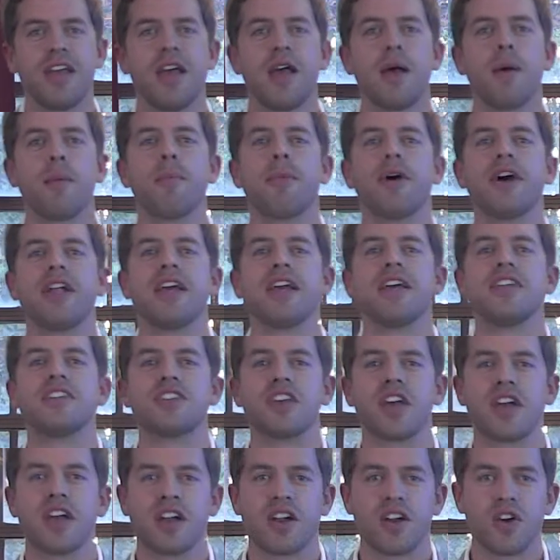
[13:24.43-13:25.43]
But
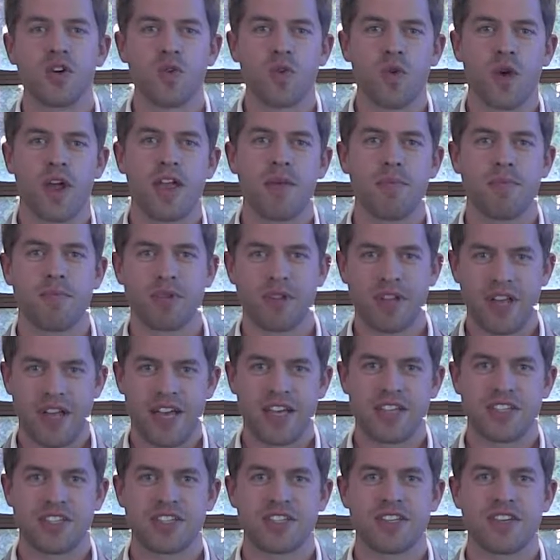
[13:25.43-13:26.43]
it's a great
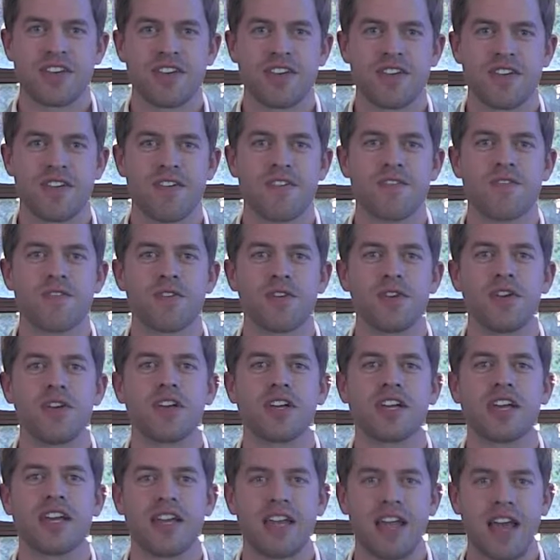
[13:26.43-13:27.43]
place for you
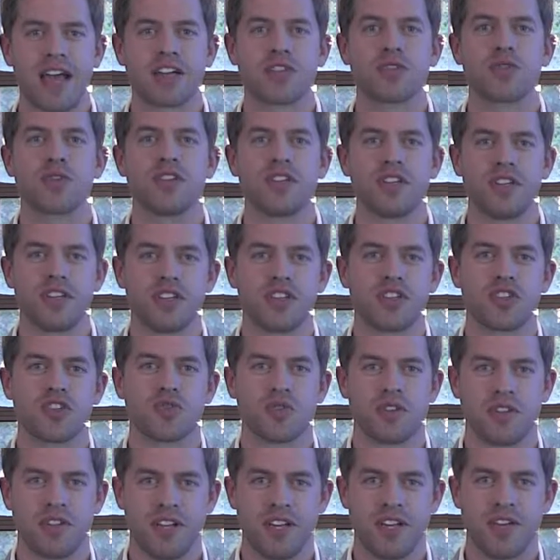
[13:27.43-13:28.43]
to connect with
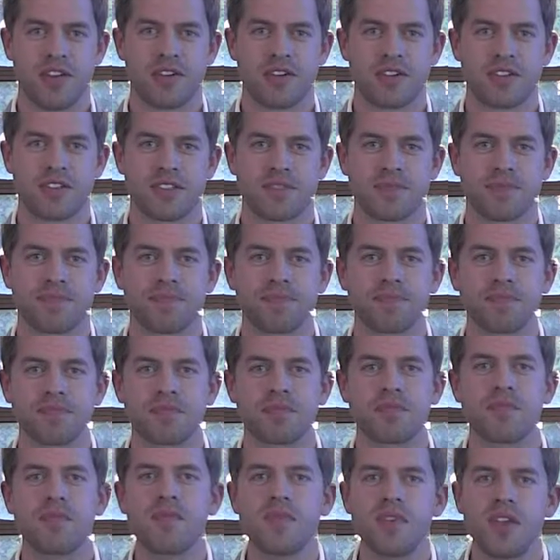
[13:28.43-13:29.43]
industry leaders.
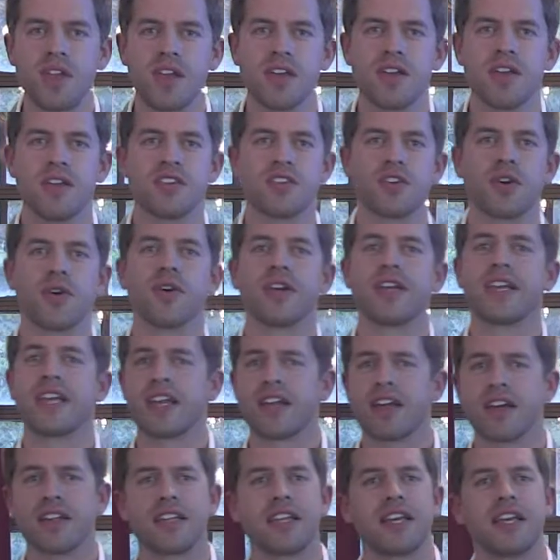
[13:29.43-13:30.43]
So
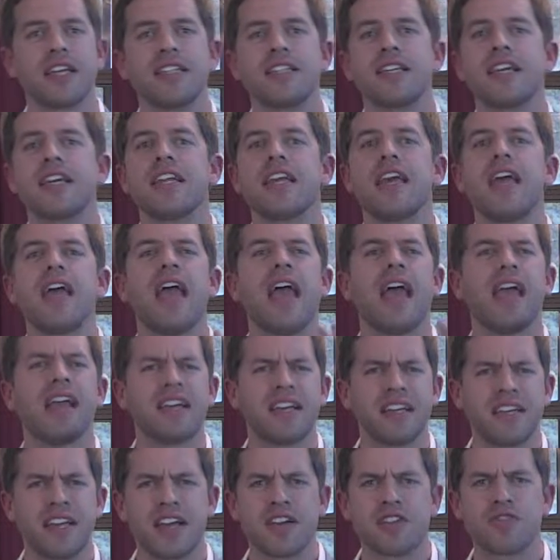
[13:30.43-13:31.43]
get on LinkedIn and
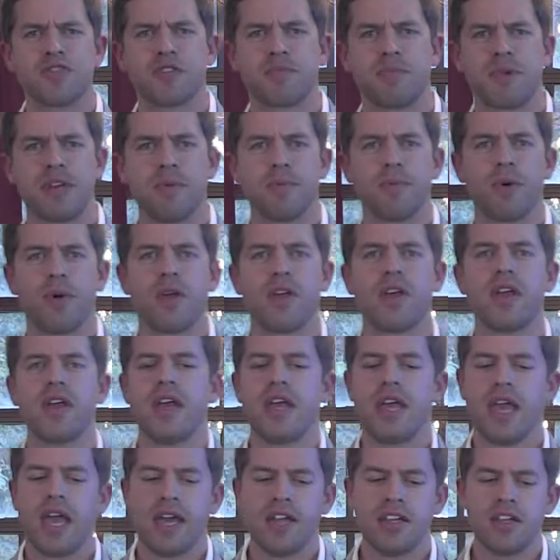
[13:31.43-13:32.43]
connect with people.
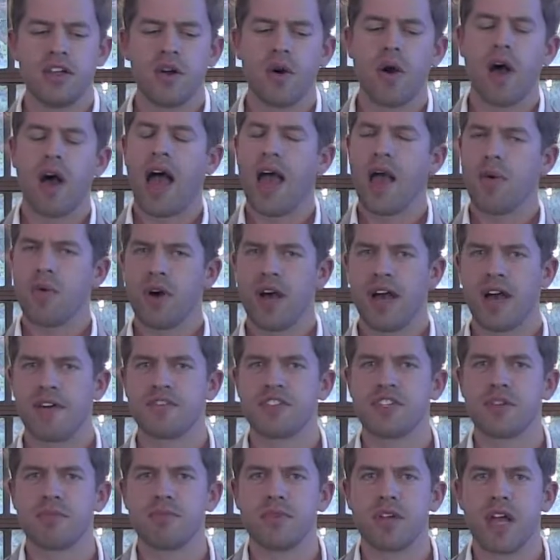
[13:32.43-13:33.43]
And you know, I will have
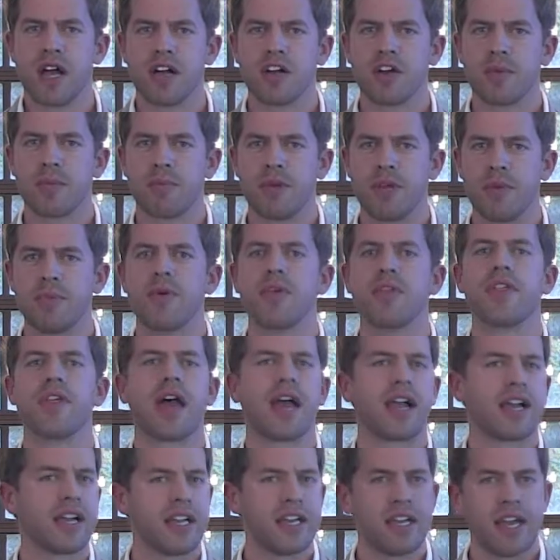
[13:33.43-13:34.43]
some younger people
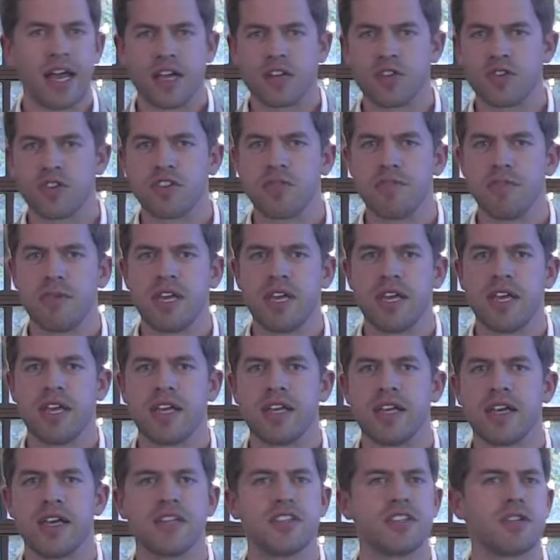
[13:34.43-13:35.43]
that connect with
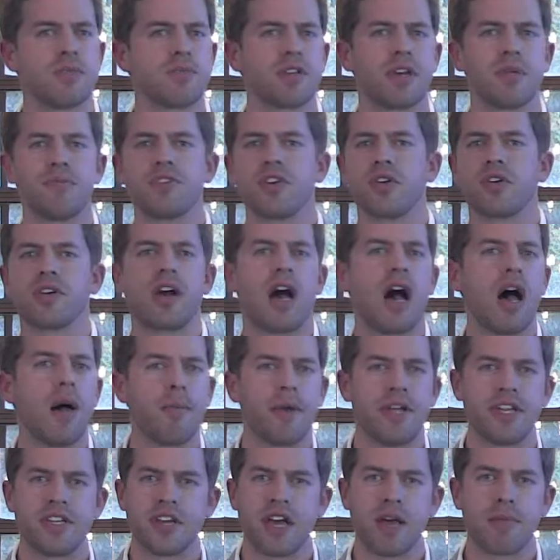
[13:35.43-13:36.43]
me, and sometimes they'll
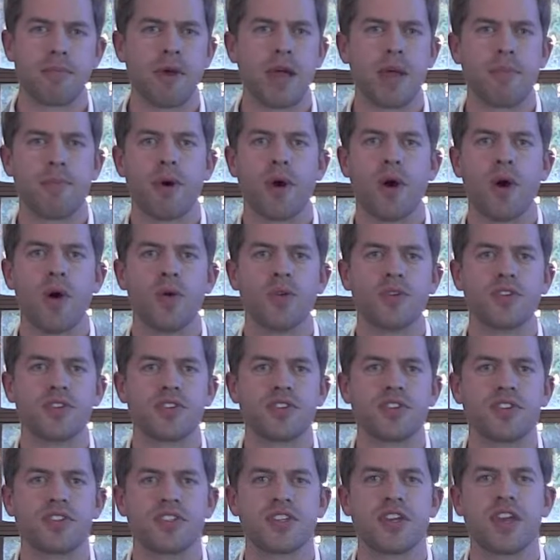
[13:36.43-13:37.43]
comment on my
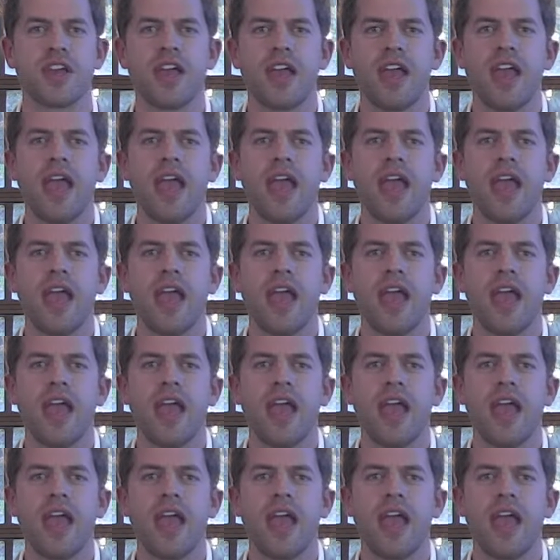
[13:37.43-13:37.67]
posts.